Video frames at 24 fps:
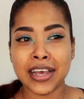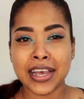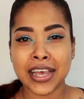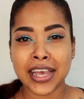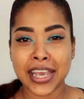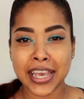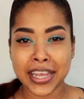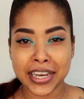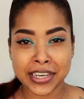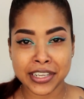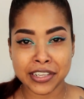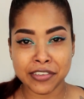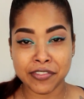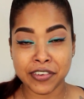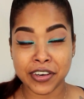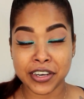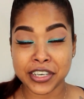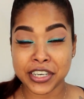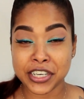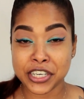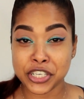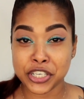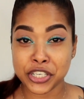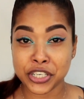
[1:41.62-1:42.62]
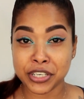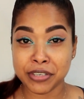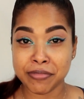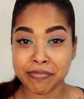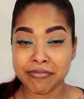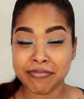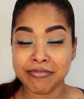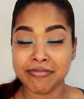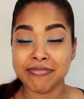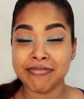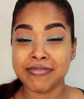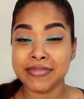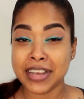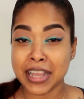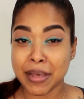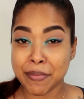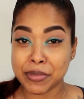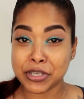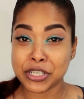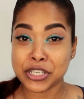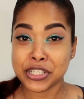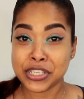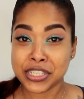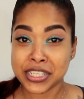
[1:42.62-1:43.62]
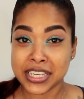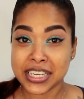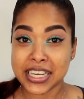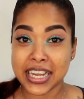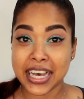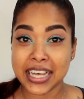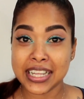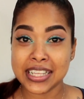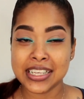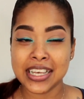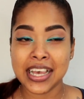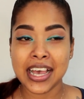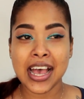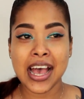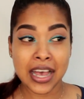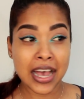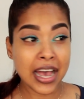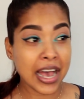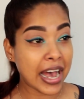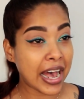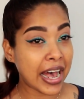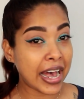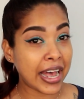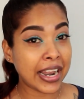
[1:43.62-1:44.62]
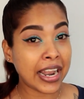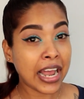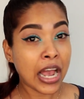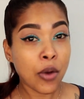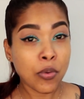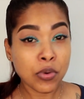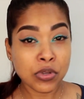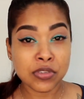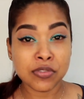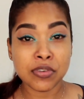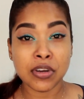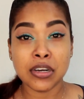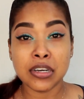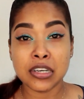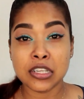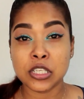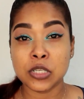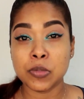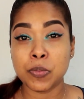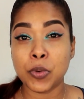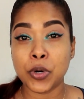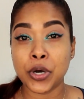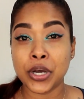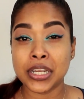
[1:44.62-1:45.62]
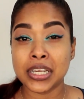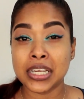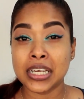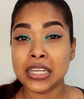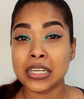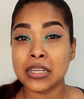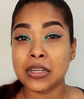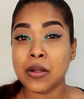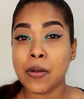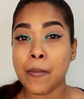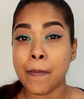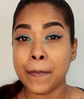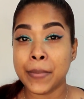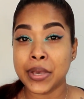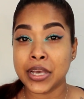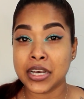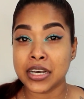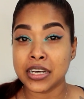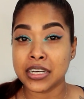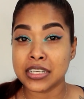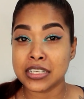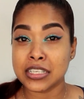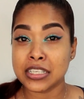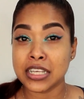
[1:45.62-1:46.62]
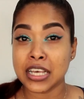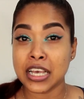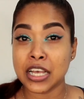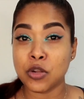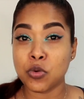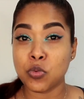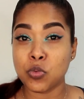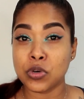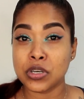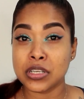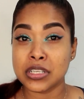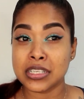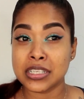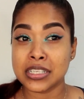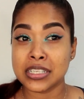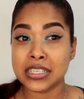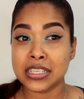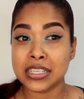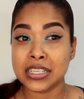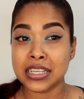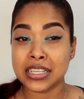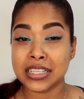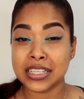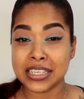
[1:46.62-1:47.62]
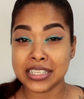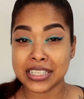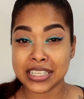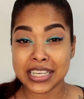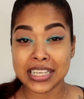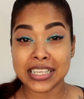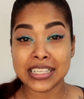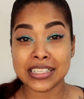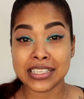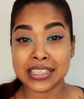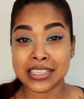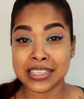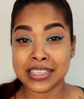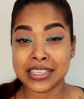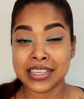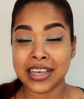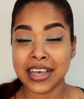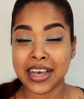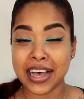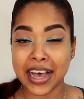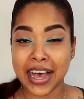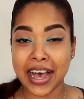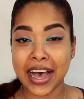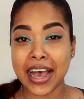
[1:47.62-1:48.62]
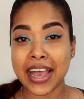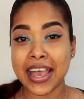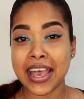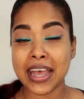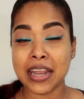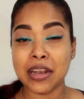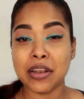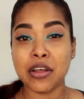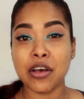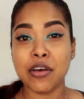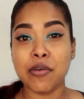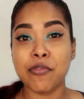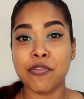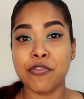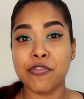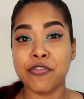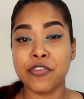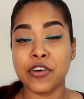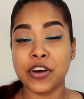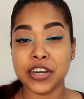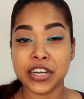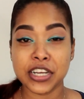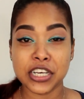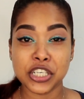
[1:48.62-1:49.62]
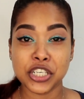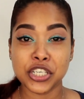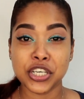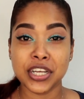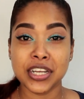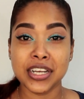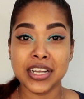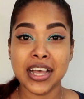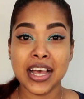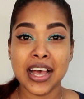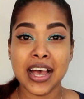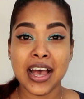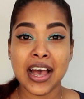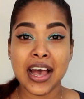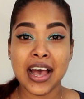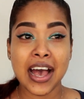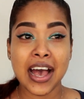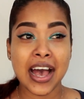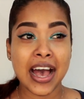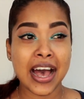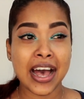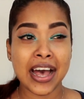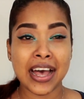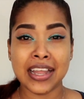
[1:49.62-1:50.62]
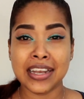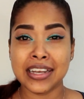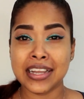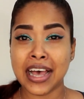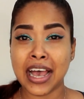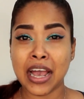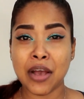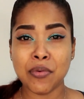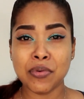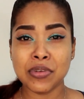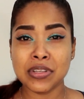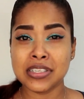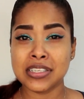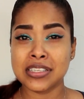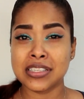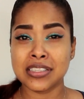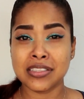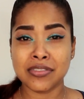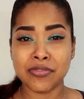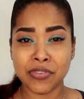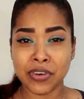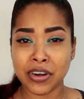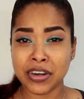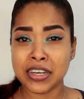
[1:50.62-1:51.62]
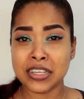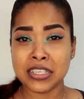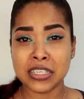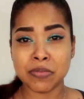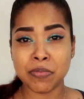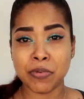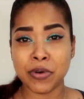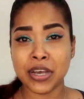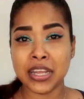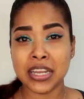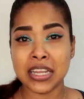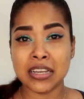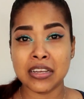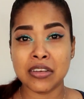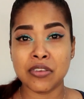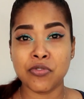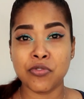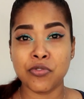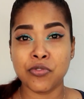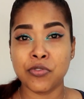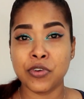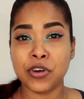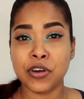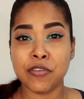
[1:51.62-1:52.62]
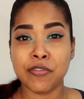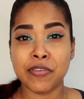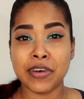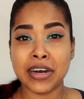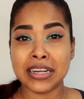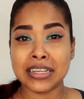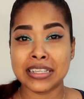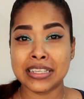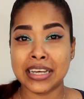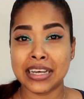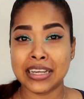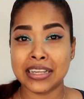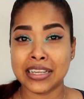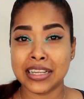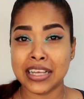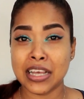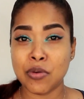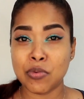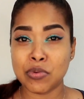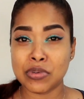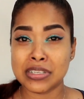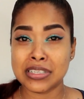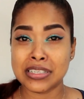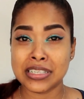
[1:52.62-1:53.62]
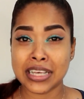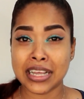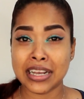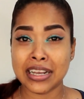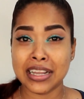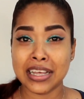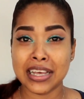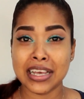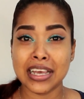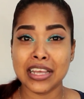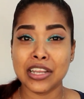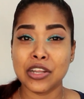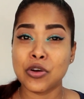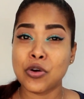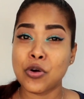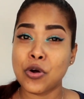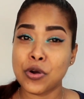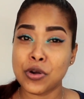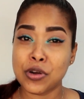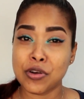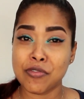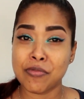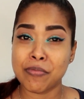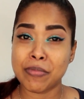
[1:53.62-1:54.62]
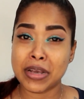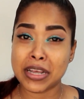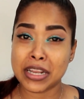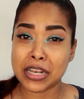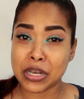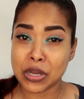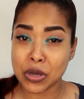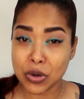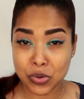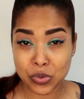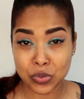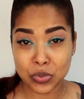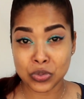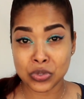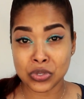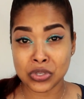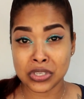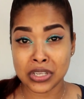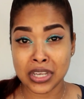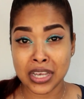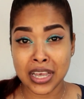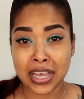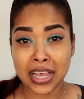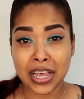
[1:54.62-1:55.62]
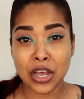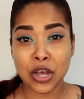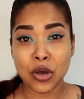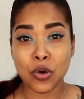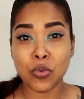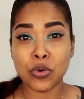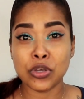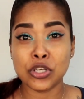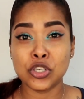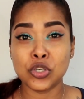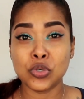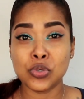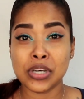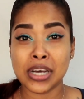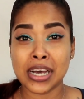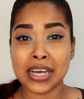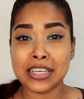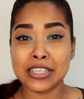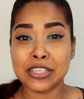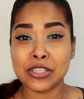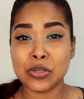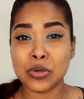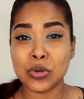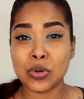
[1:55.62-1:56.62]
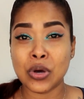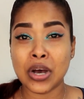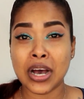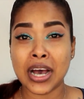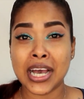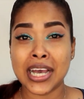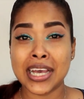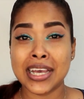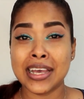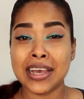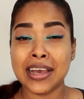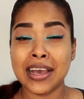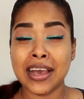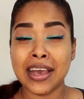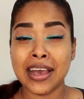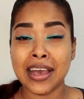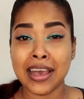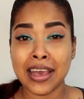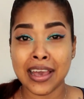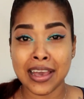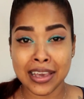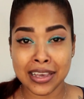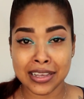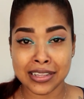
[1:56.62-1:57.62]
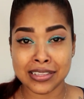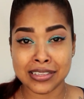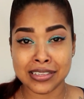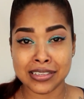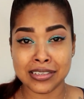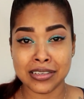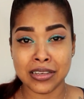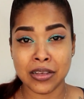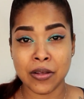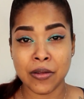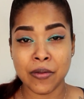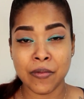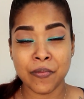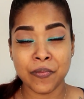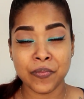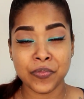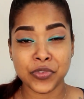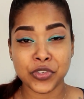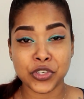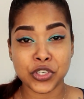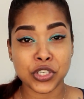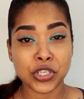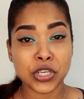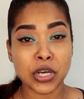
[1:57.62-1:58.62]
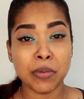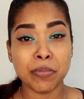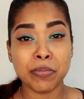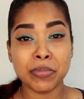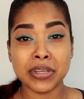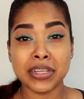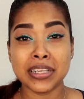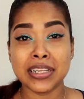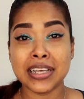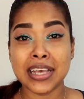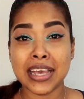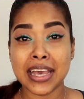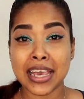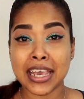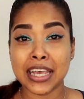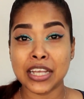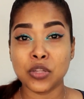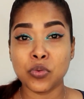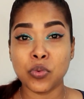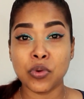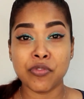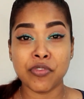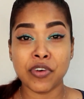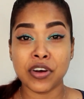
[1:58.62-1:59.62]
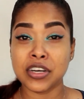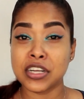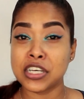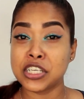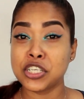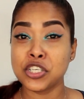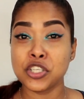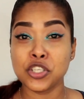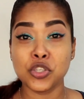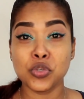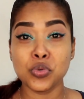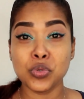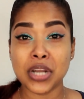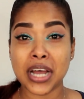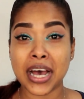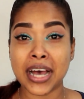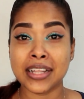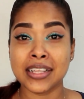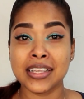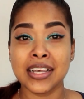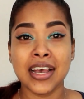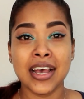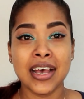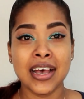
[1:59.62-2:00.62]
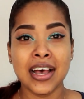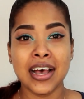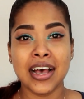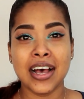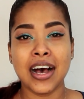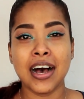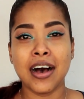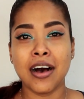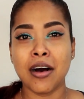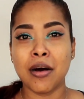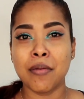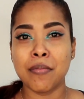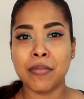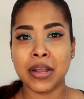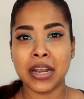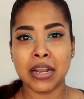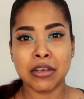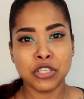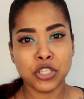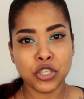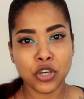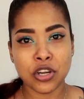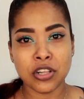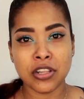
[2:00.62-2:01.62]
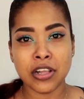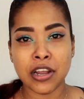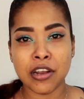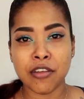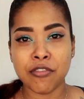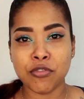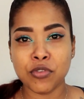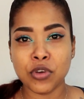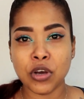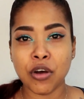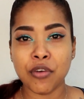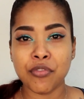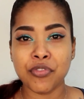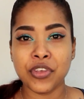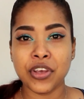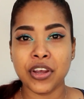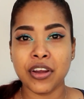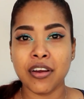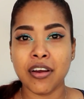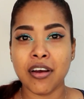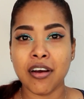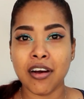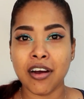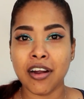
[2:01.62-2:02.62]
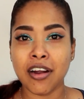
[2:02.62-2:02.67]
hated the foundation. Let me just say that. And I was very disappointed because this is a high-end foundation. And I was very disappointed for the fact that it was settling in the corner of my nose, which you guys know I hate, just completely hate when foundations do that. And I'm sure a lot of you out there